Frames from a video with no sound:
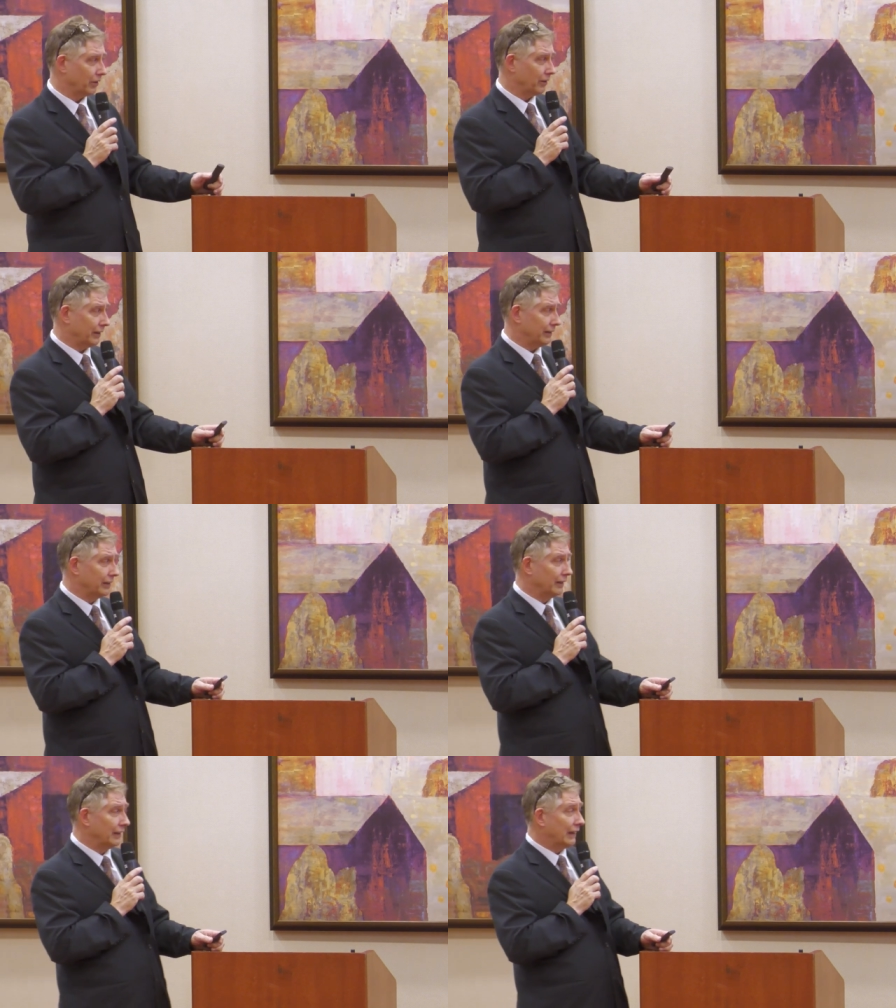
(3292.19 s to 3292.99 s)
all right?
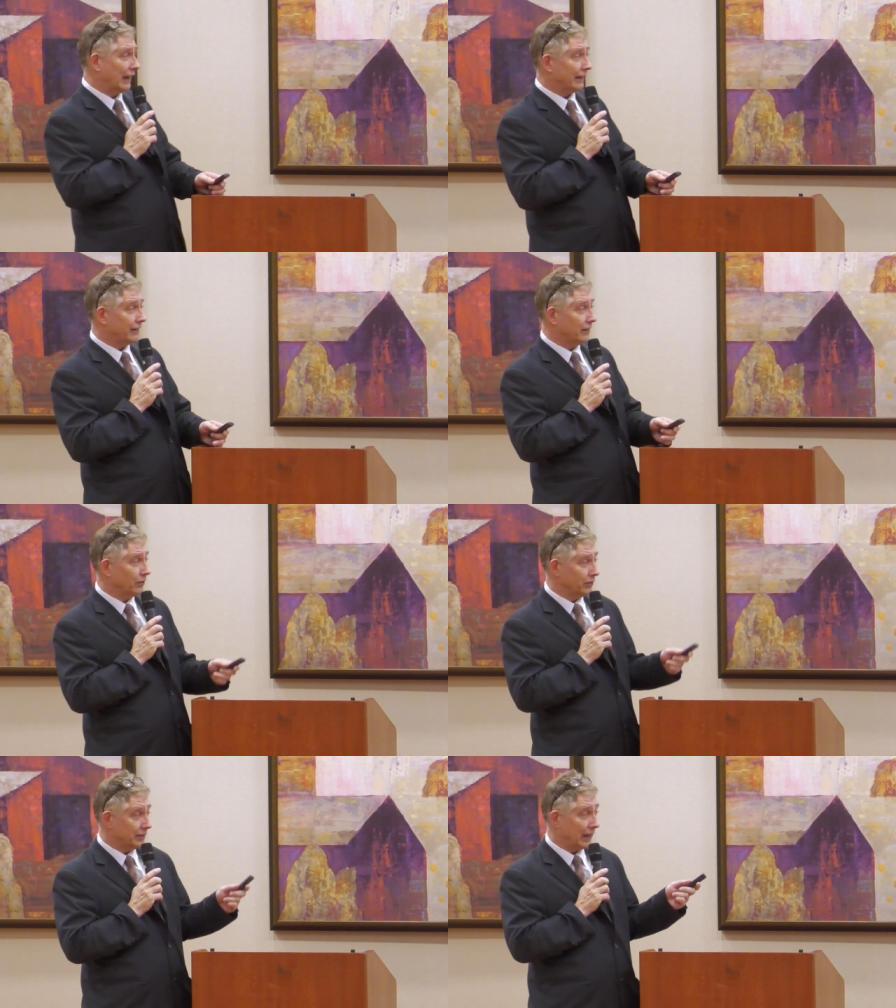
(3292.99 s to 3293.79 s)
And
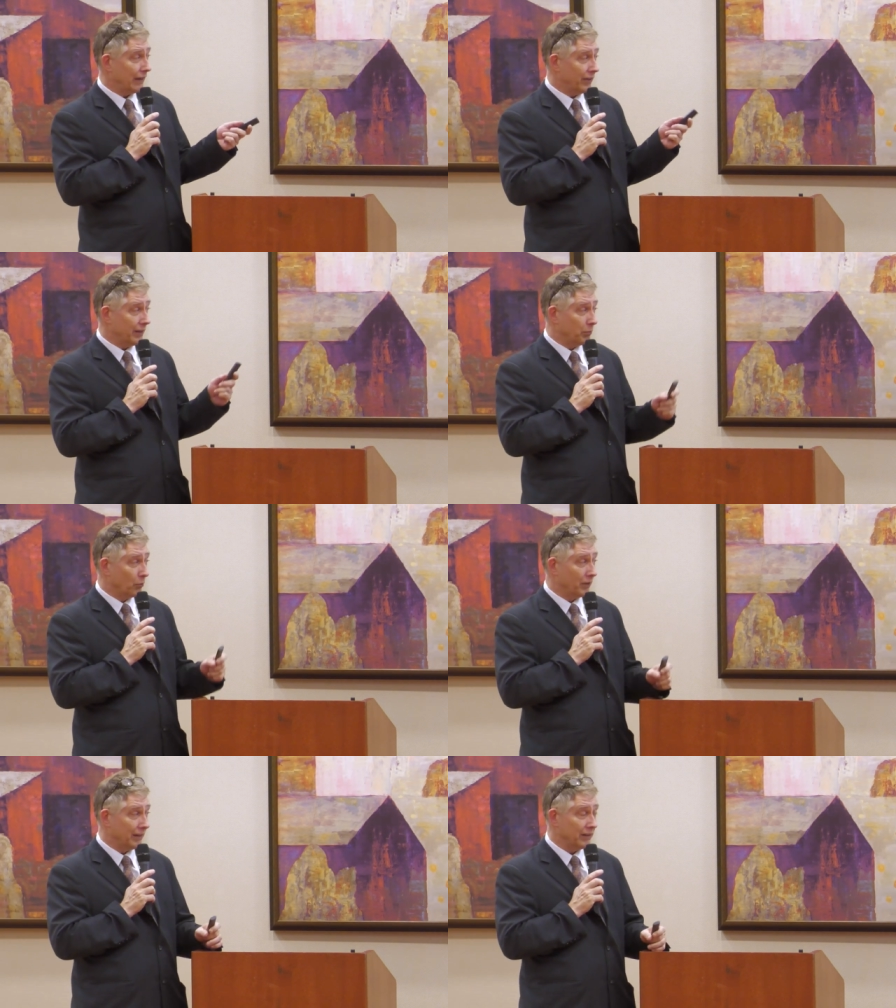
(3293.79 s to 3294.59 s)
don't save an
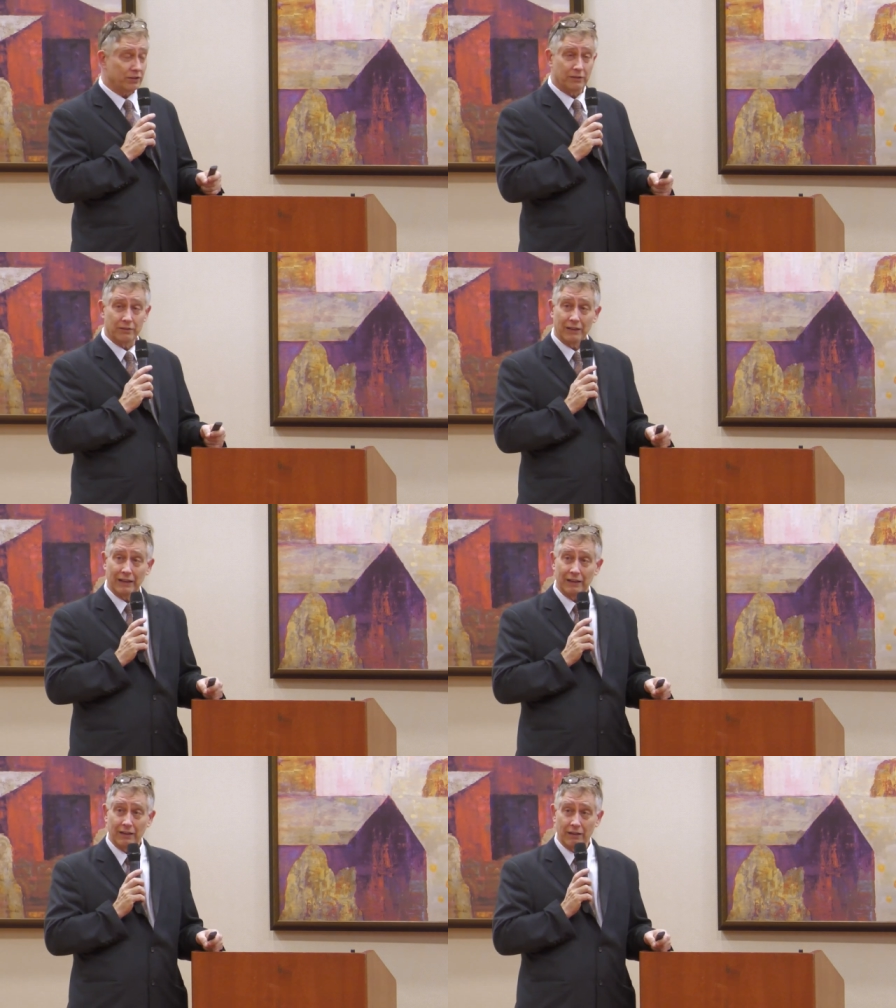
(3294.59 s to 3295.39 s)
important issue to
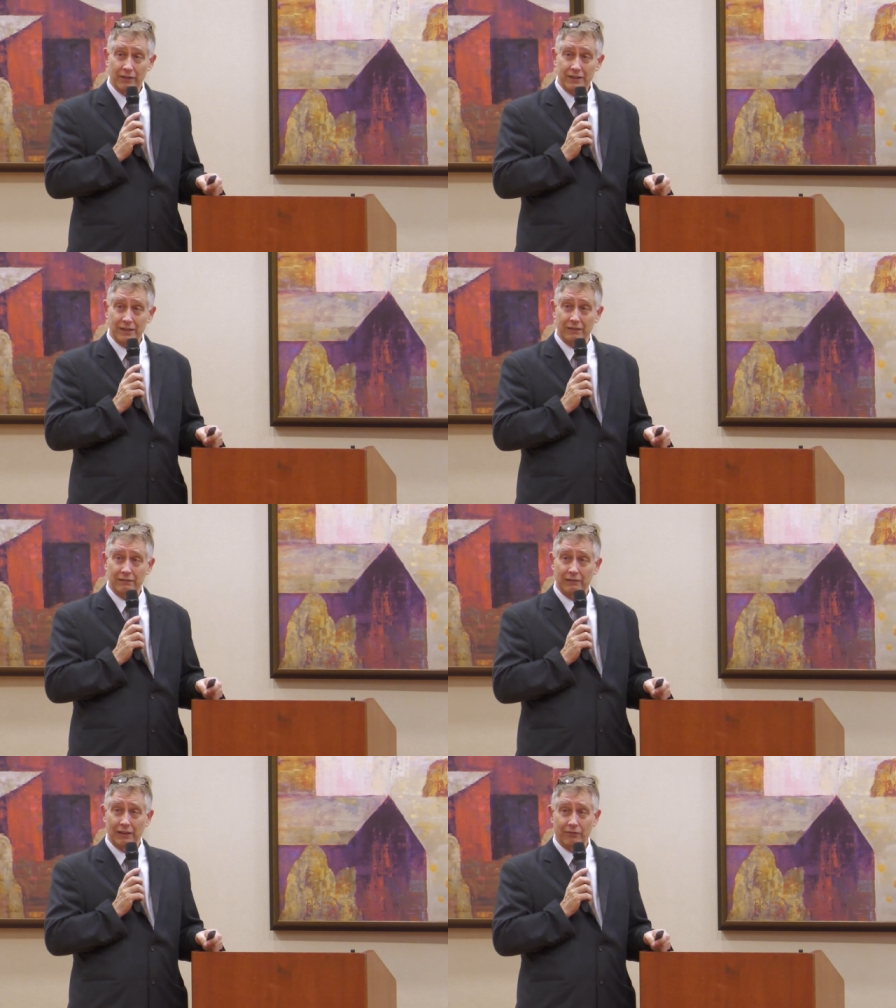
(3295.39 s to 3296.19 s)
the end of the visit.
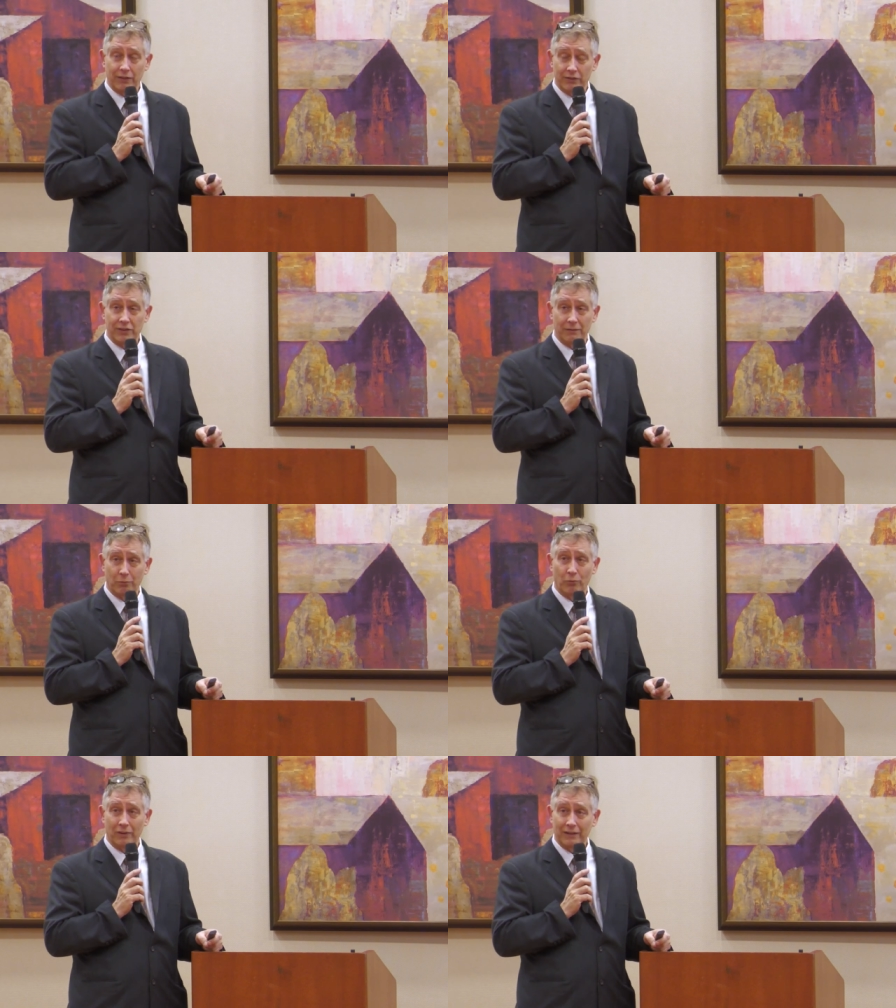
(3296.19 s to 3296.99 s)
If there's an
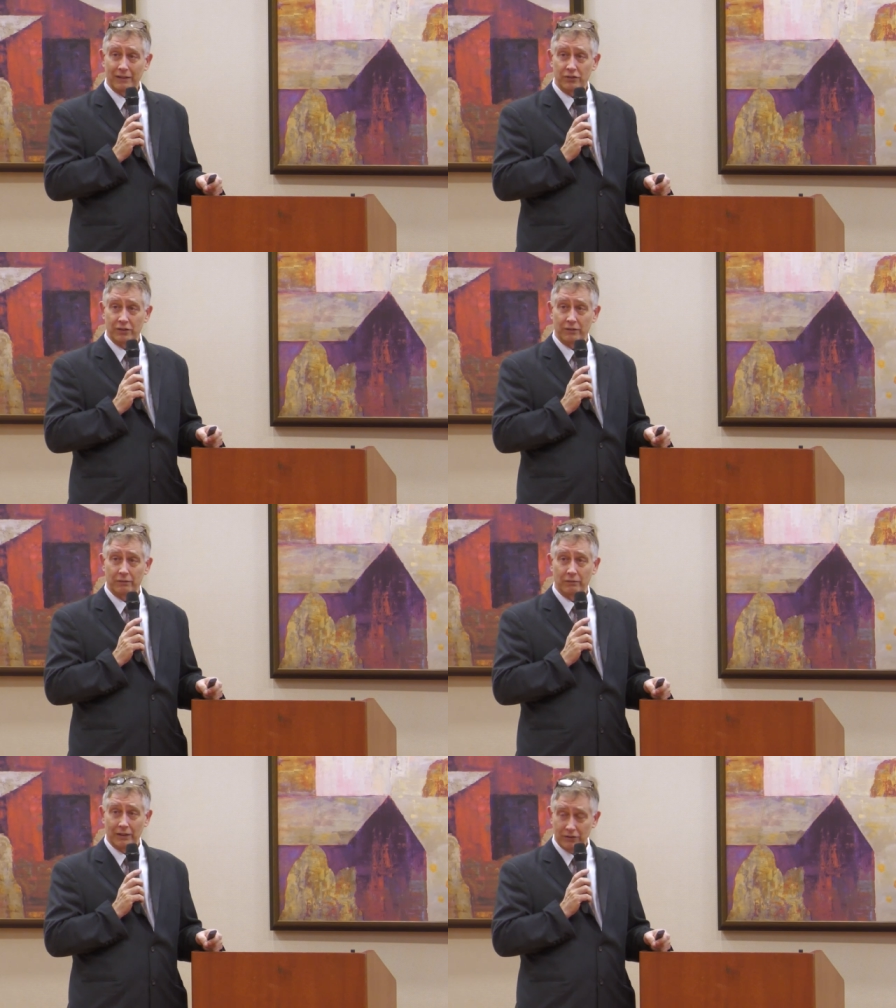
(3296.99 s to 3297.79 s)
important
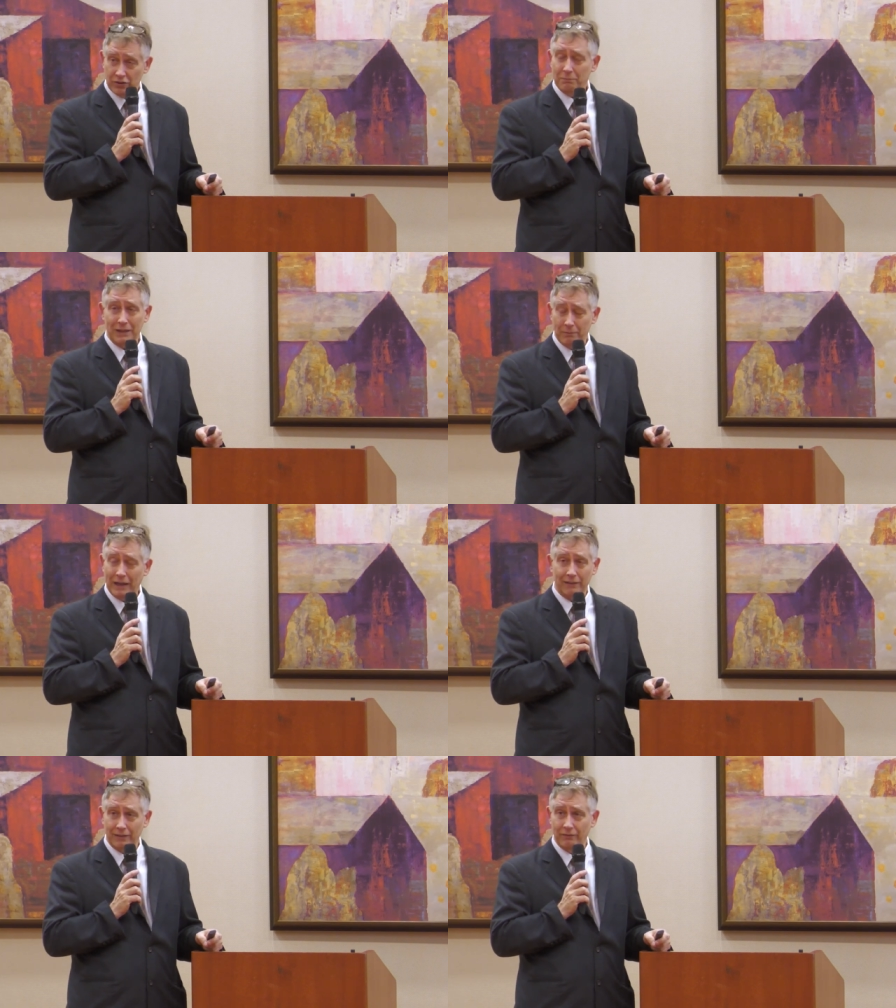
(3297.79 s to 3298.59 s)
issue, it should be
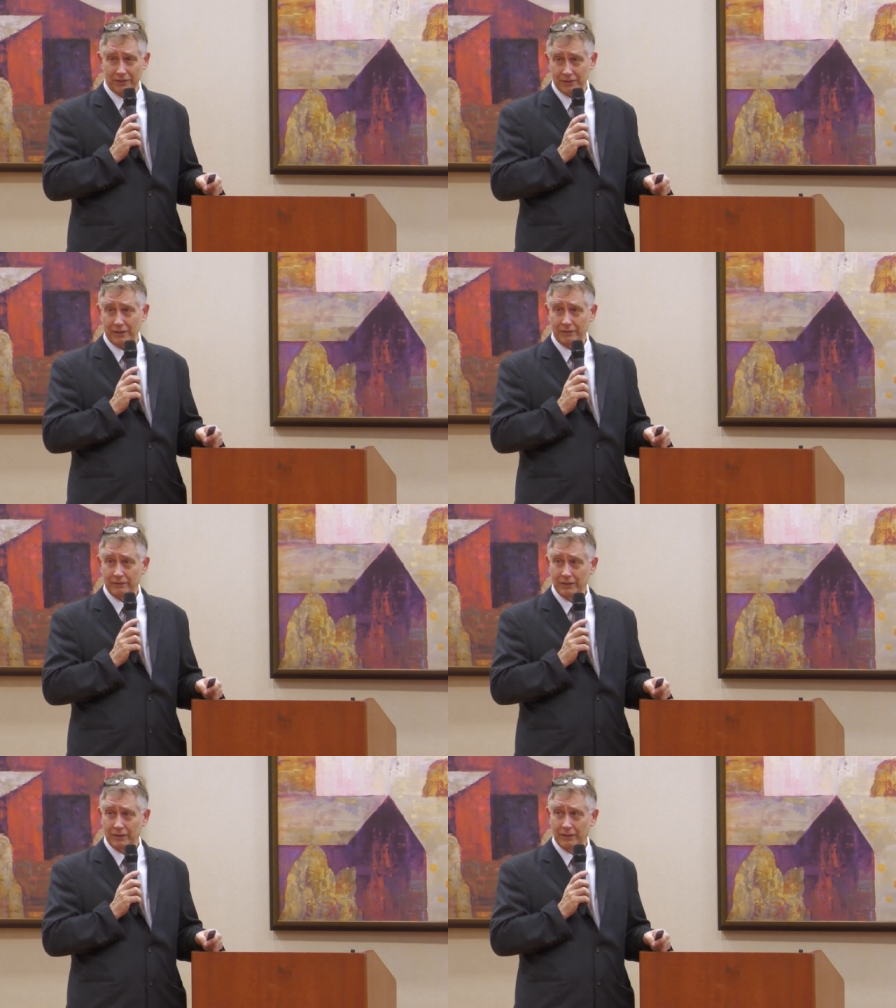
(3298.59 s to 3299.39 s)
about the visit.
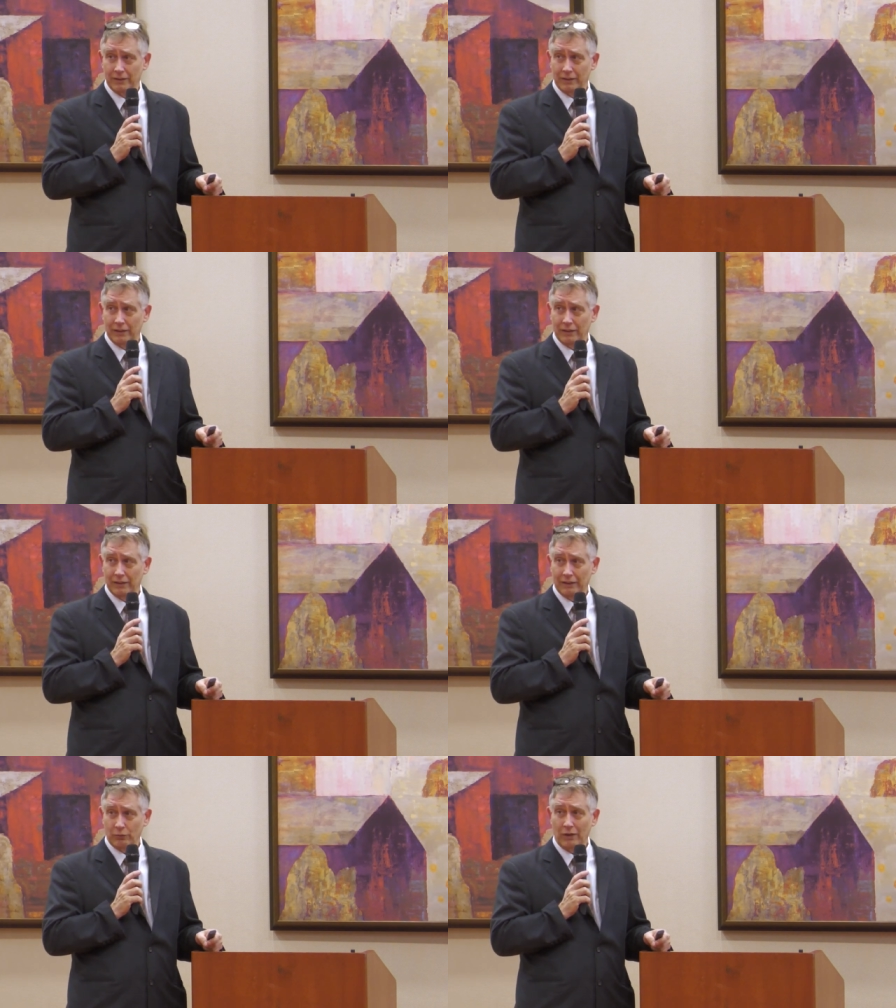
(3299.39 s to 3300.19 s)
Uh,
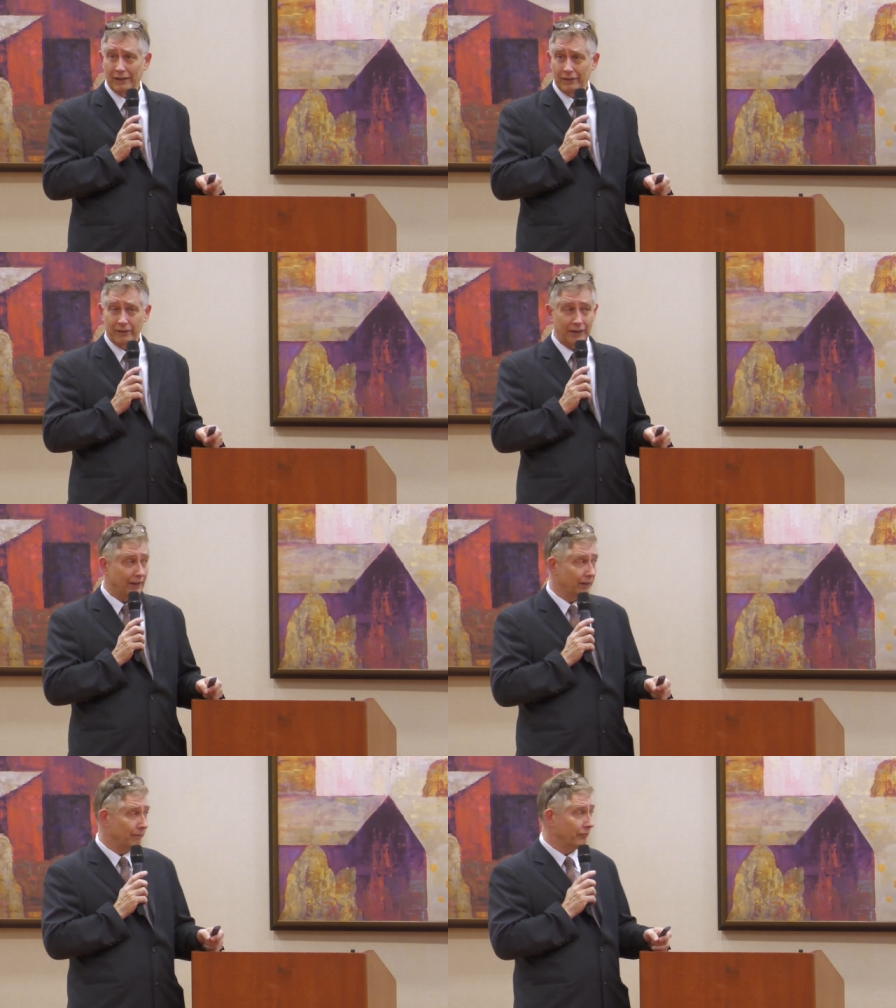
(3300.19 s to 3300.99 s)
that's why you're
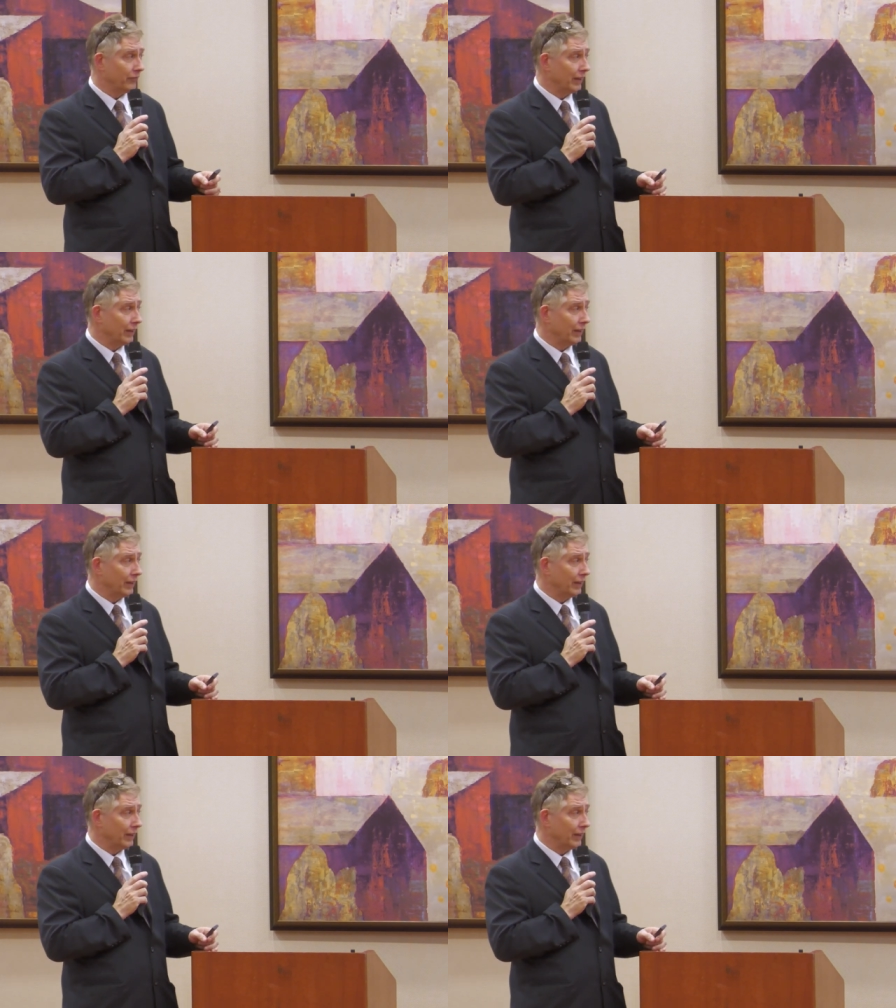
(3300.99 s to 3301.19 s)
there.